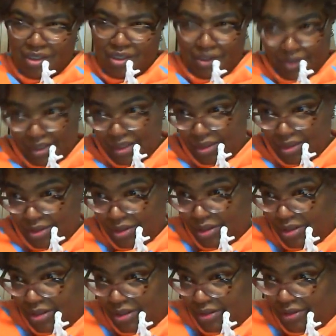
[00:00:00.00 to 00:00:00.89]

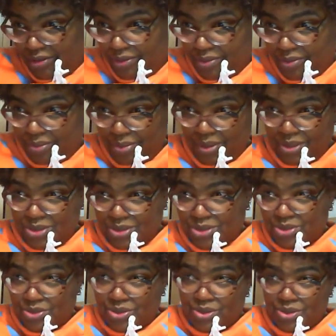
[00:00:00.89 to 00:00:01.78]
another
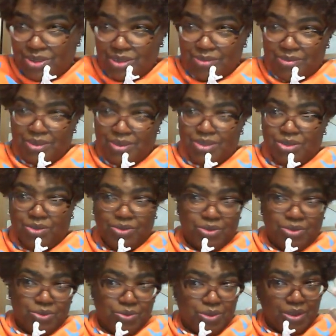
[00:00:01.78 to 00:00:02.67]
picture or something
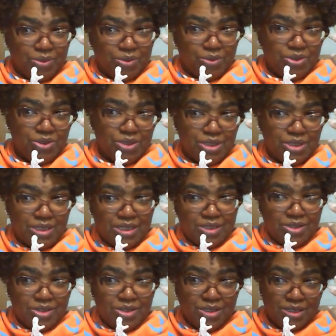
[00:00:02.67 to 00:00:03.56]
during the week when you can
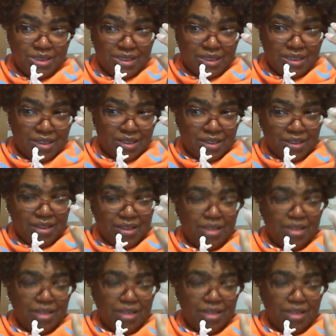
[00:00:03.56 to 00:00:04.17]
see it